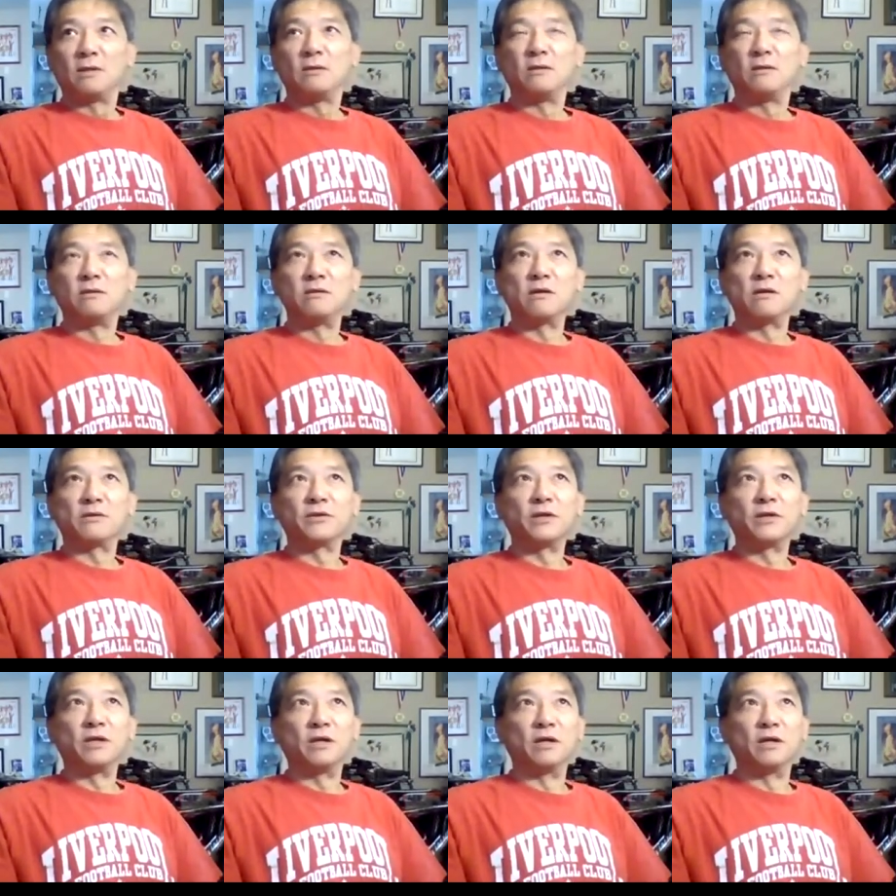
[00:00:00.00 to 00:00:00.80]
there's
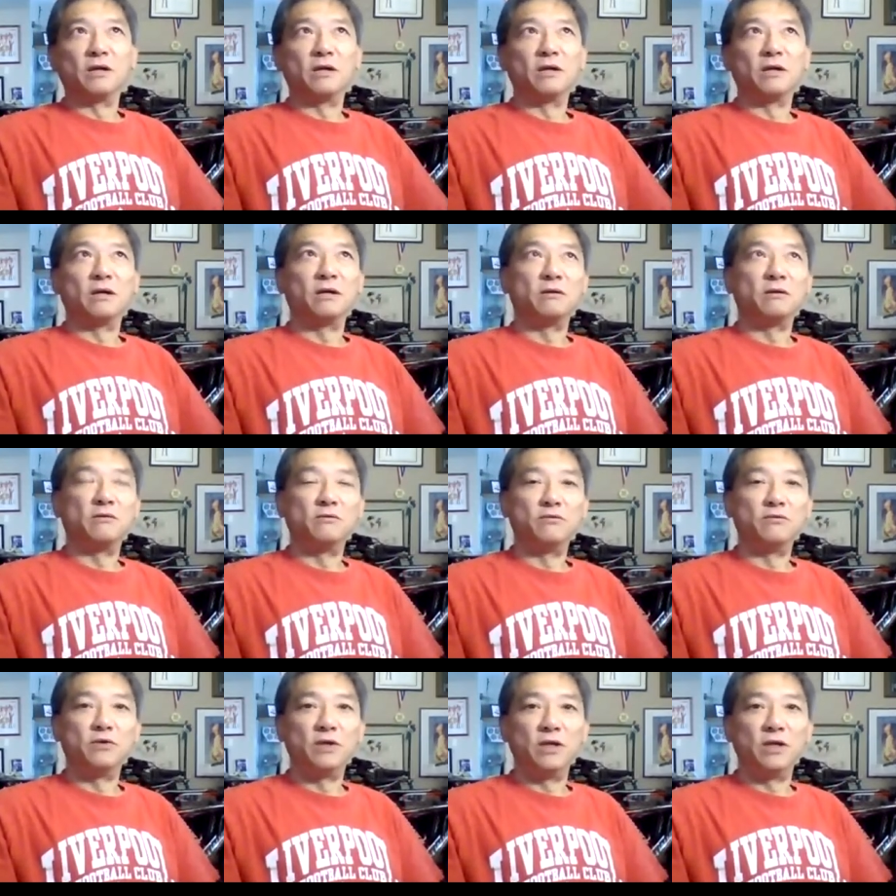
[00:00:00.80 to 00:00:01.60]
nothing
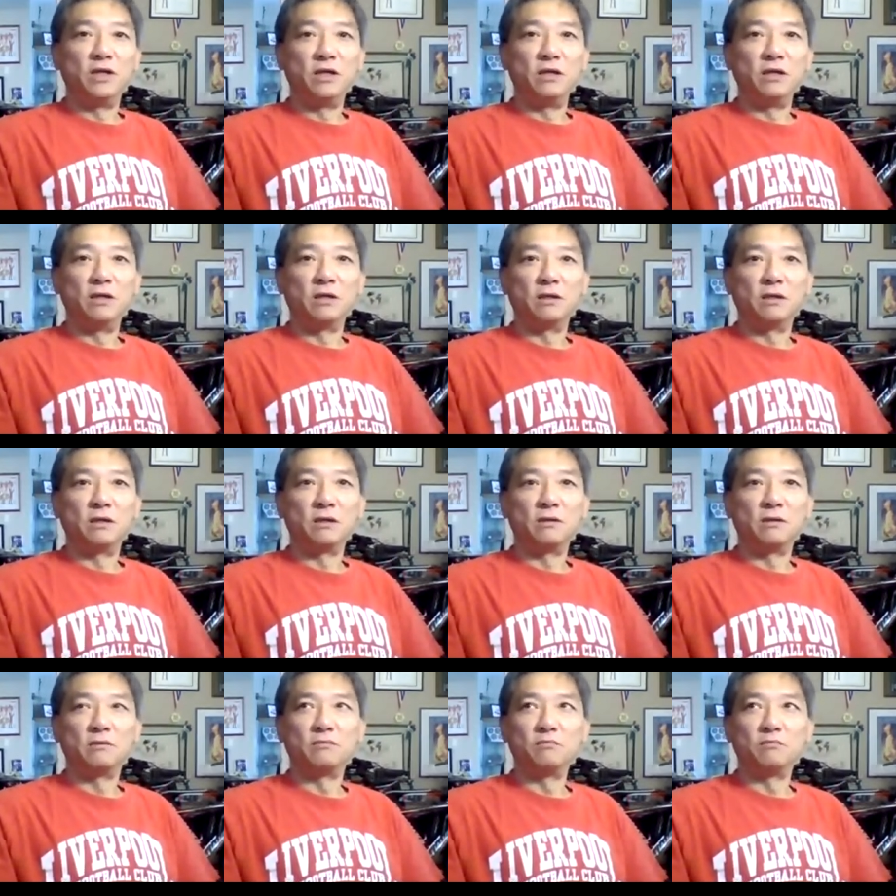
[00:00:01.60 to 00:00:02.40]
really
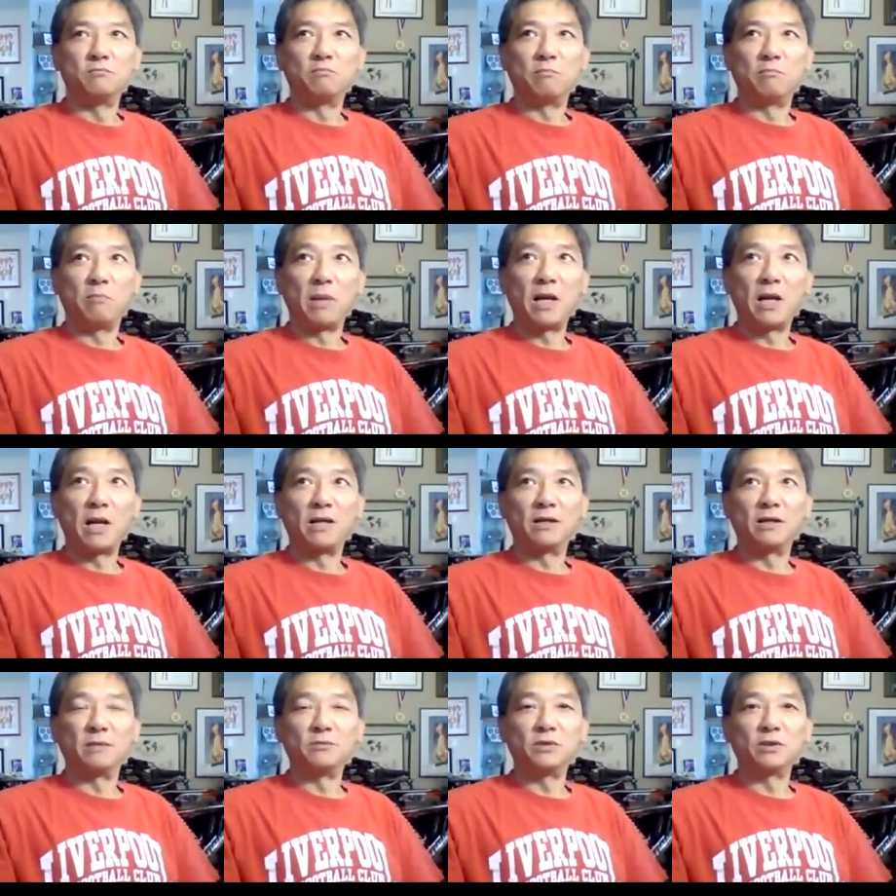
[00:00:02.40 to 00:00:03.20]

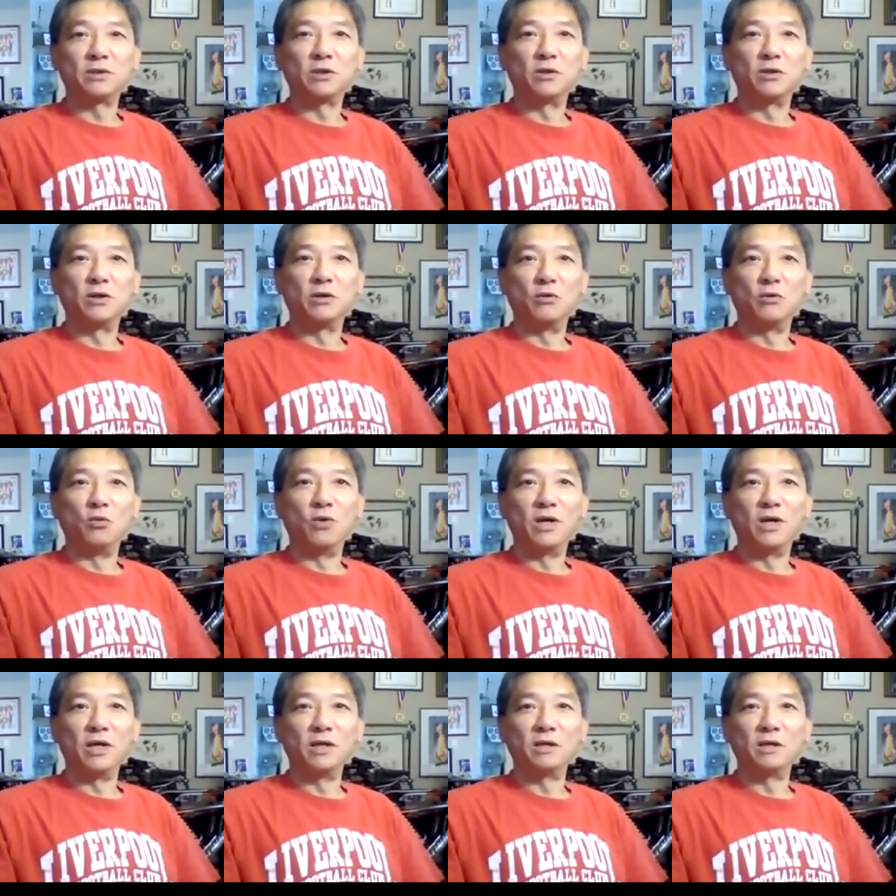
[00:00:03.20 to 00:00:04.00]
planned. I'm just going to
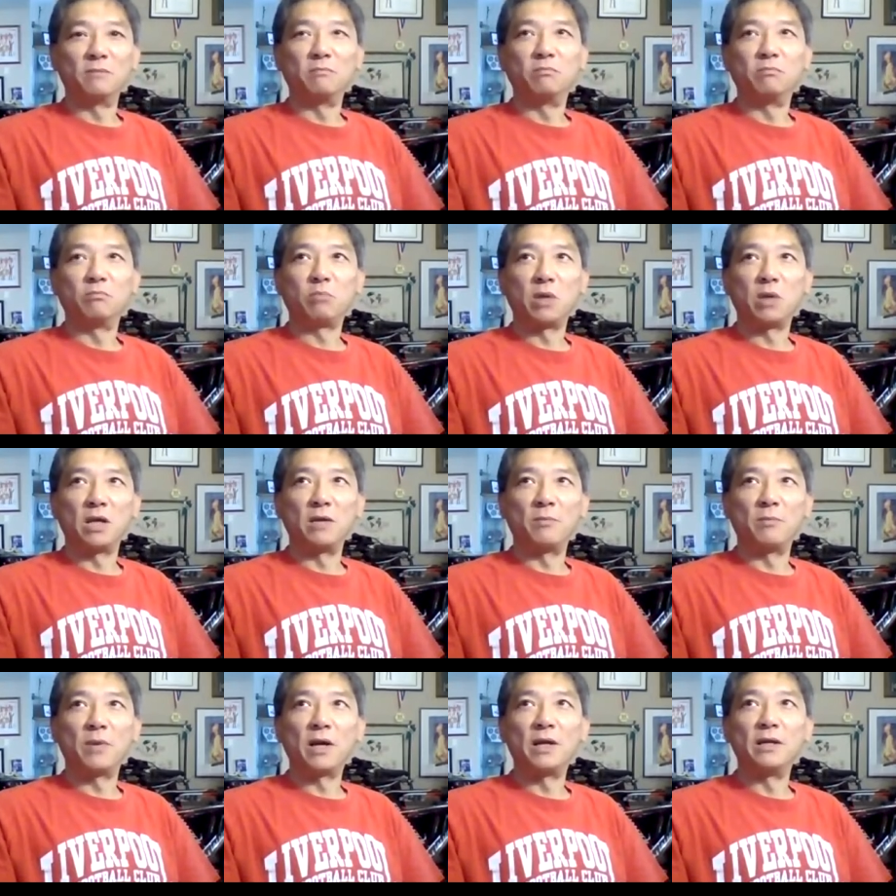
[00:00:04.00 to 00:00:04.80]
wing it, play
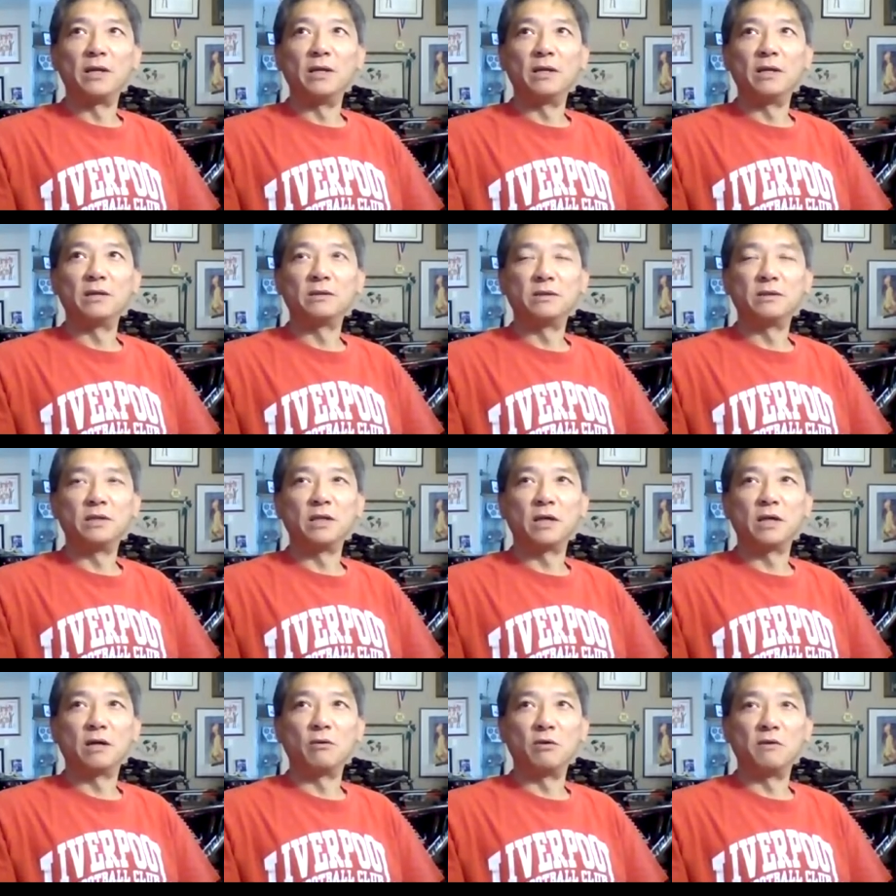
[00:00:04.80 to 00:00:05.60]
it by ear, see
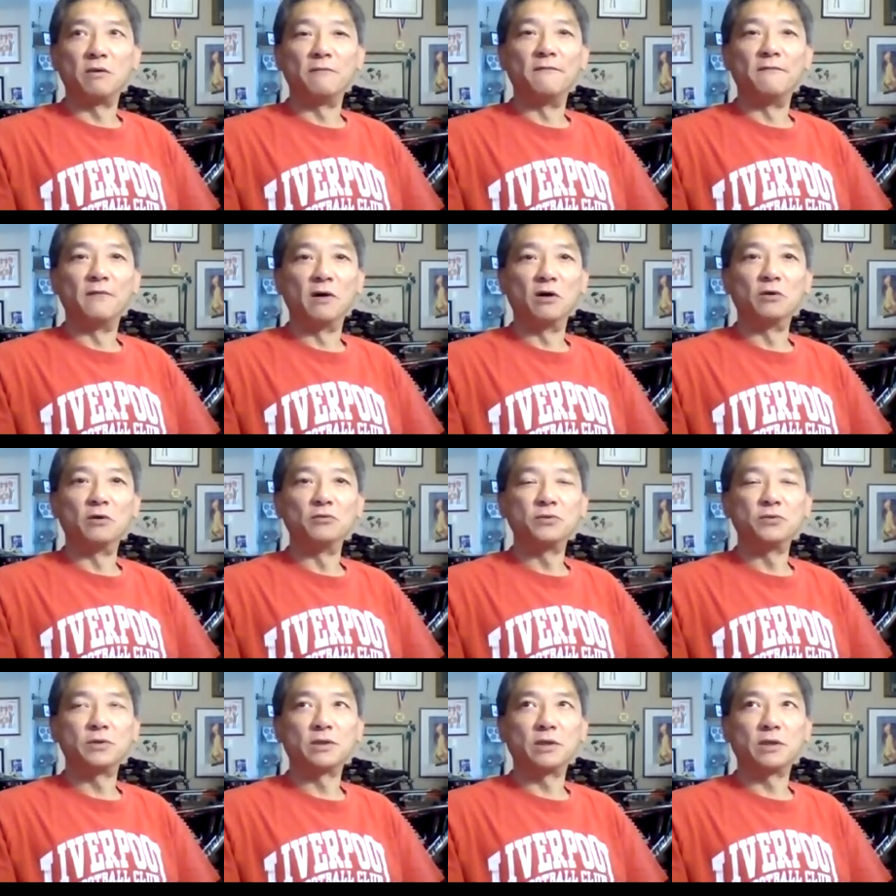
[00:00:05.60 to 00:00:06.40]
how it
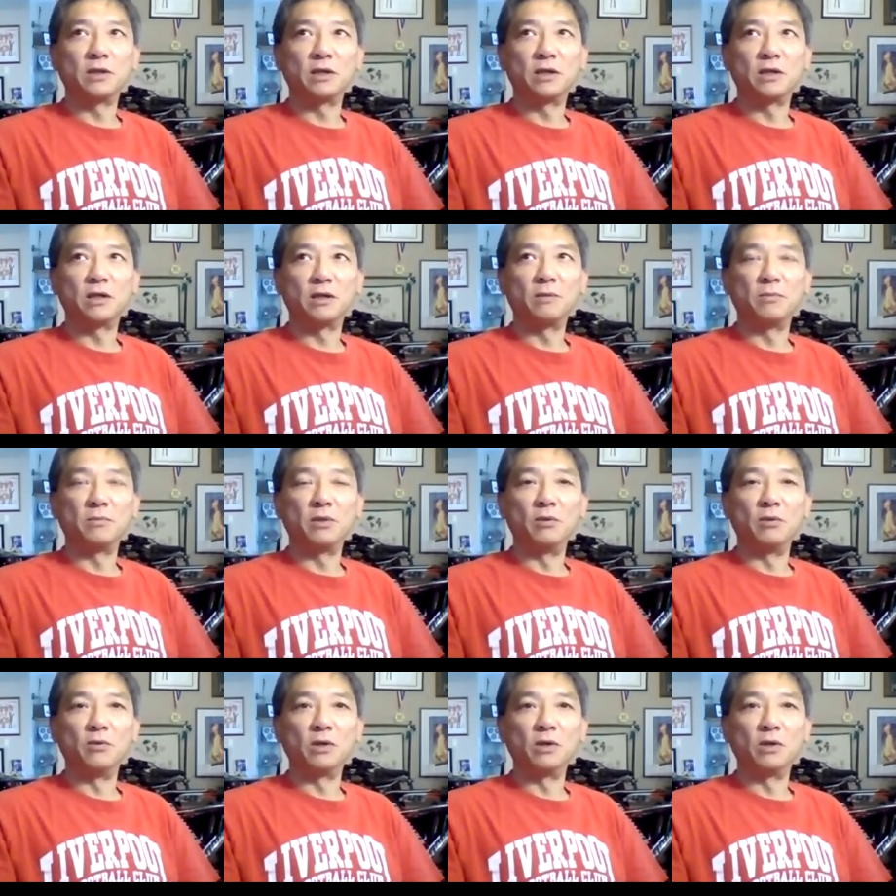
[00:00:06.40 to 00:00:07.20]
evolves.
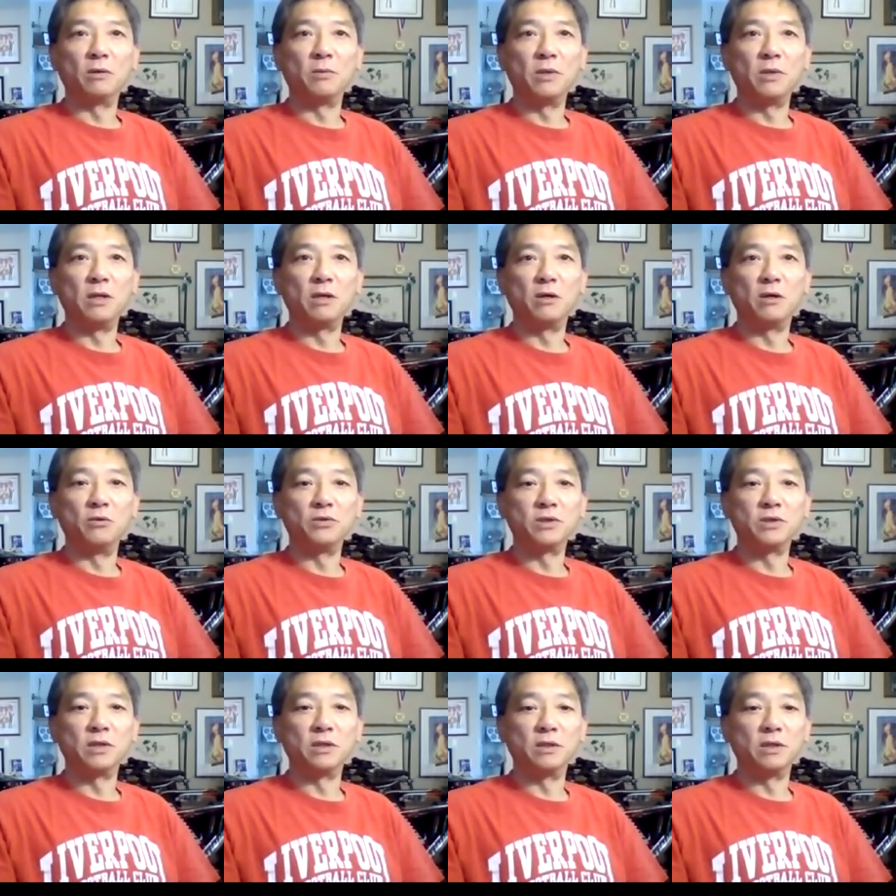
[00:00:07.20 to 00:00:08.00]
But we're going to be
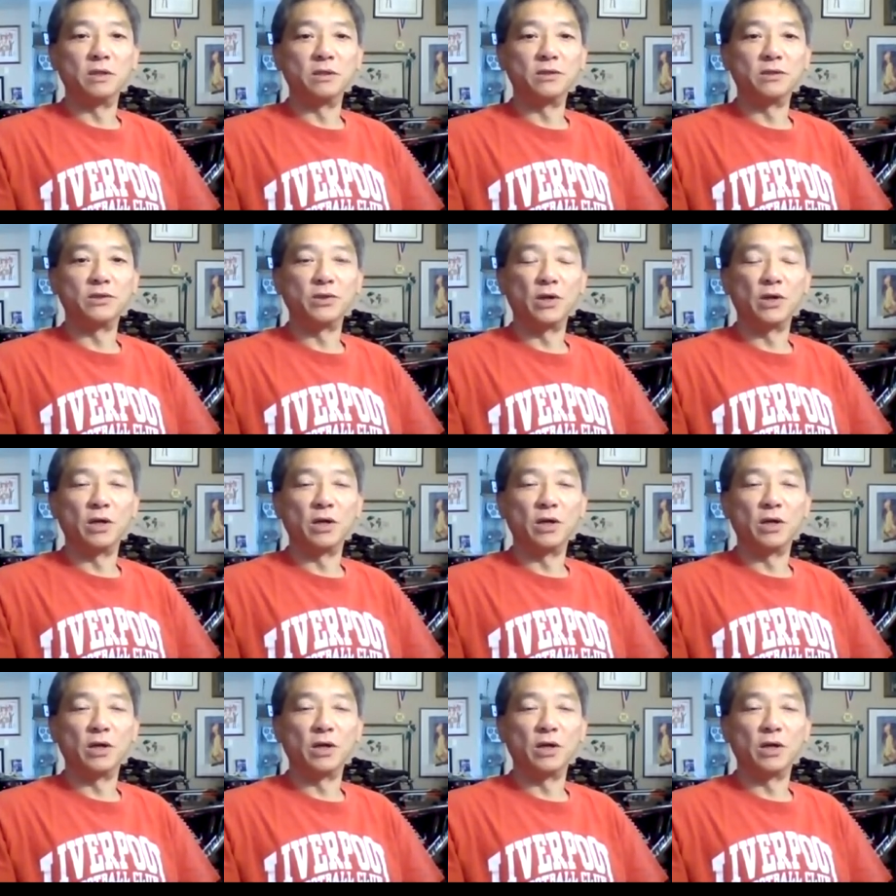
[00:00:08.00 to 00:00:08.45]
hosting this